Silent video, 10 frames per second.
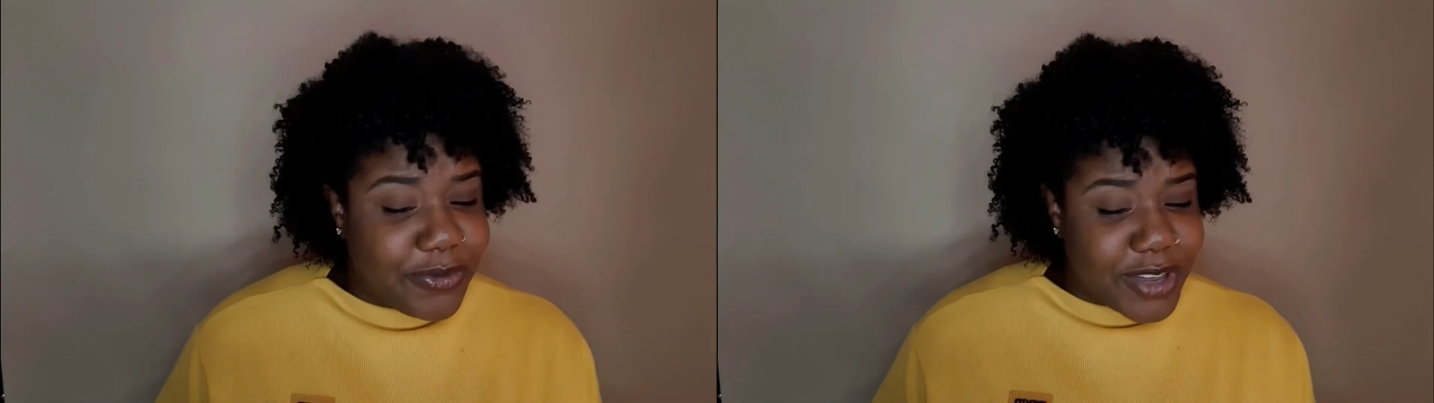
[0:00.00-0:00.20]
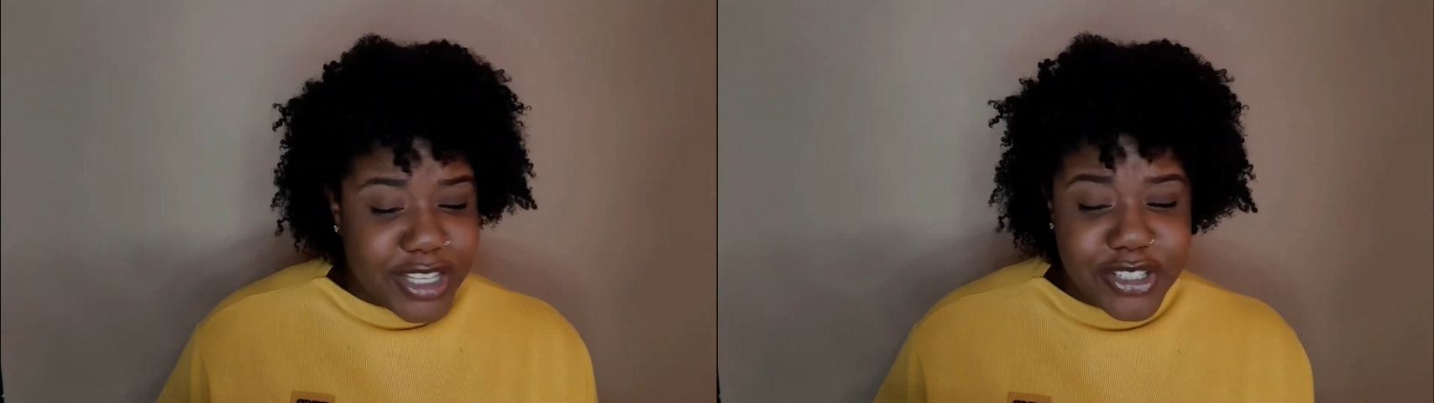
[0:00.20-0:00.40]

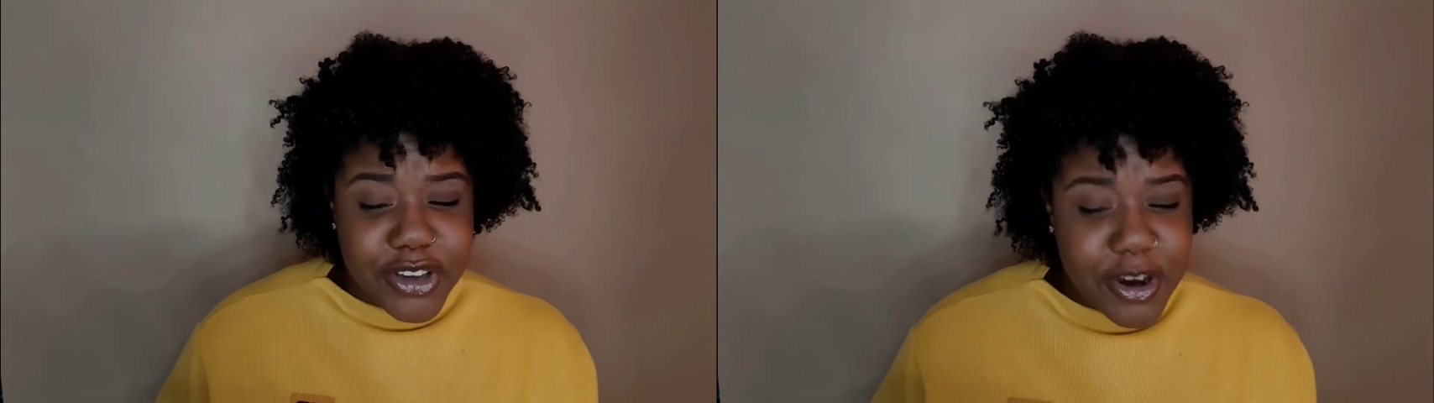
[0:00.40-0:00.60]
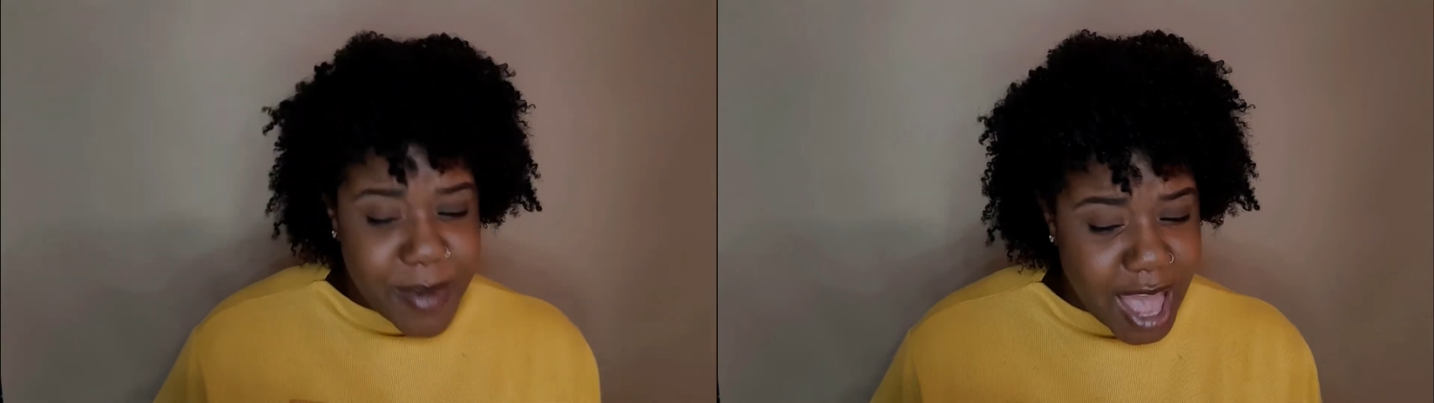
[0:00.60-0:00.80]
feel
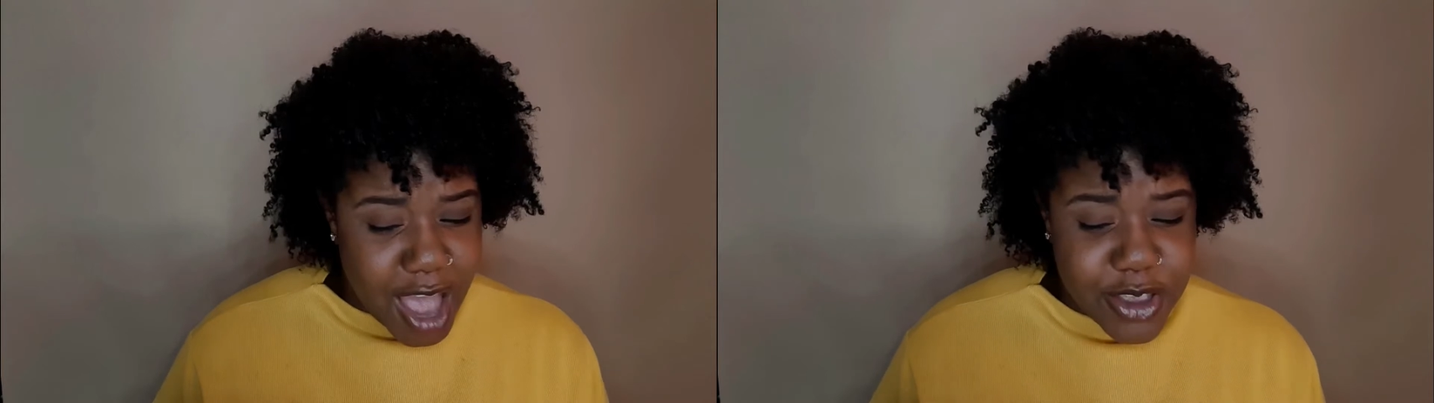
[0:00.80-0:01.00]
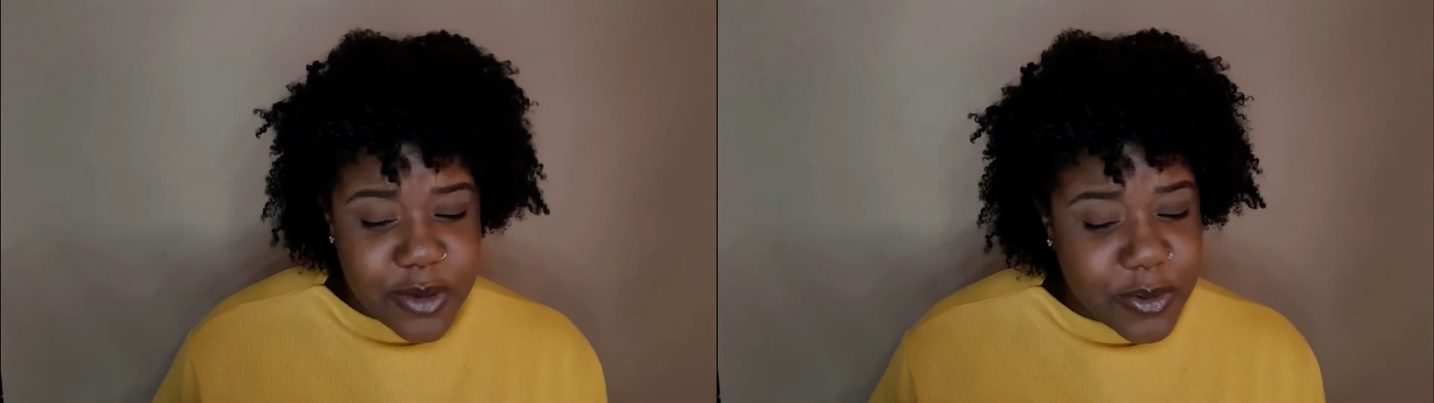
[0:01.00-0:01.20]
insecure about
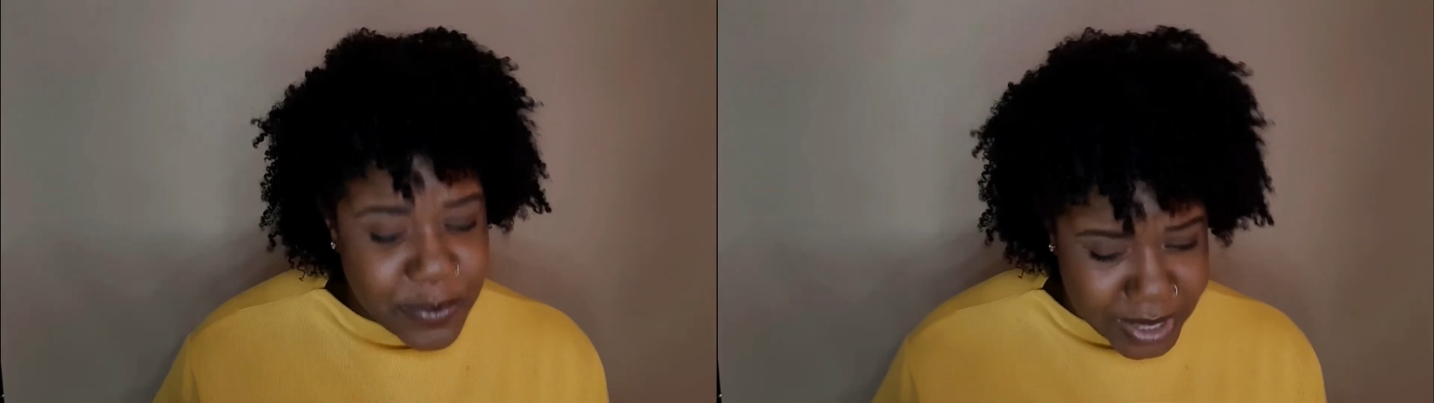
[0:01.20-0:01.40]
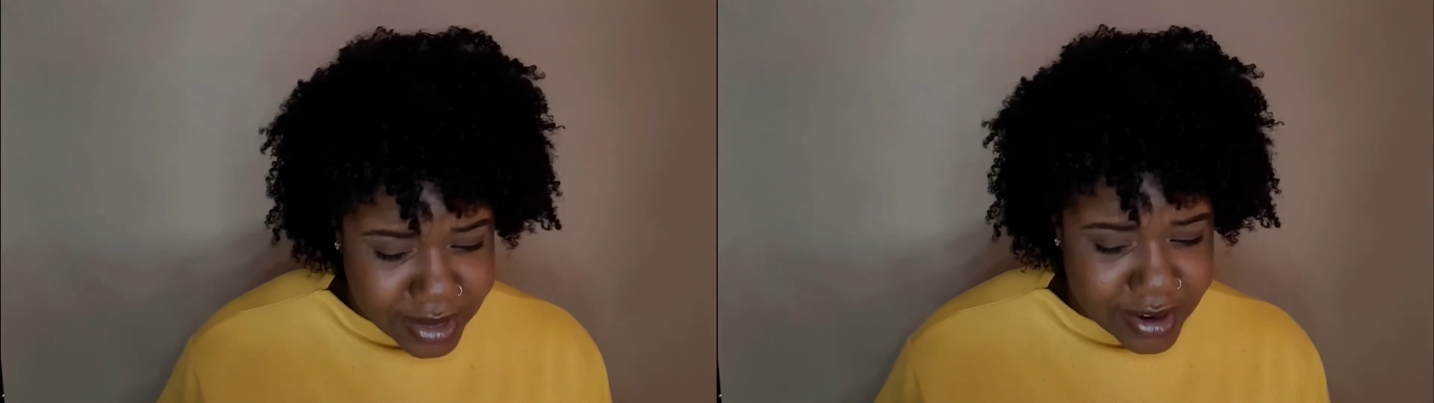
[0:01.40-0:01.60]
how you
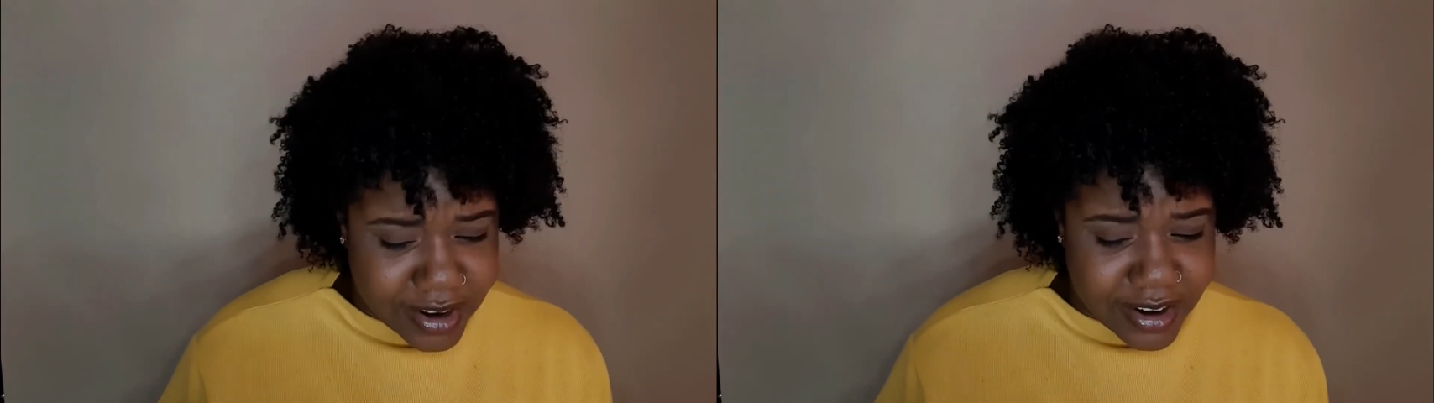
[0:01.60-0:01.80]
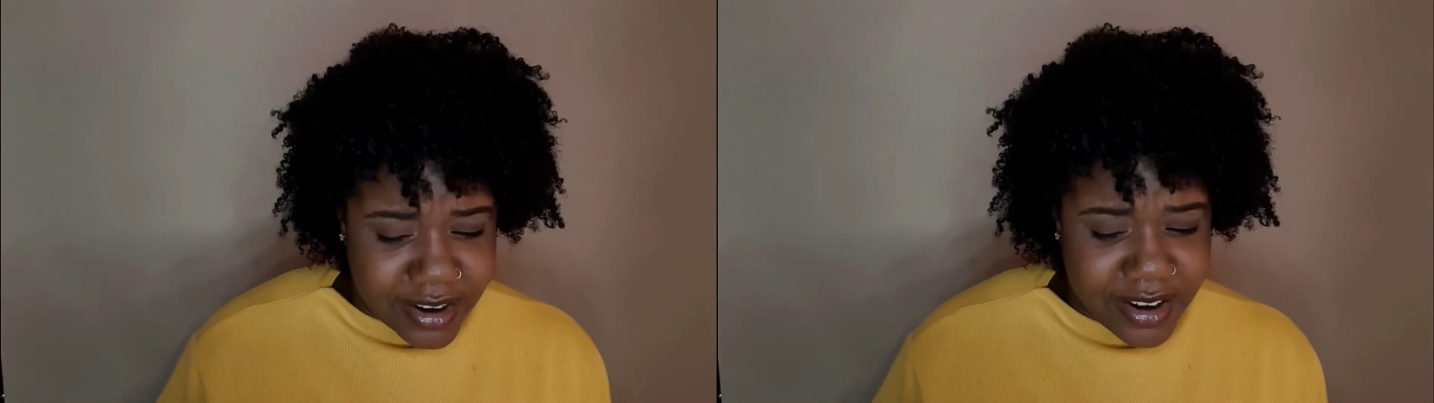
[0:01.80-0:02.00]

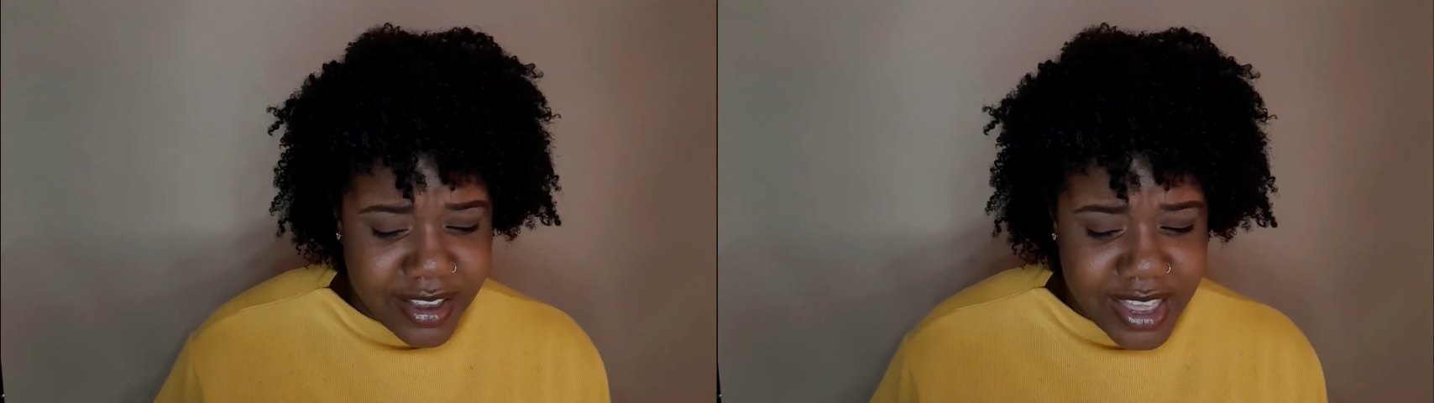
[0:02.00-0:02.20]
appear,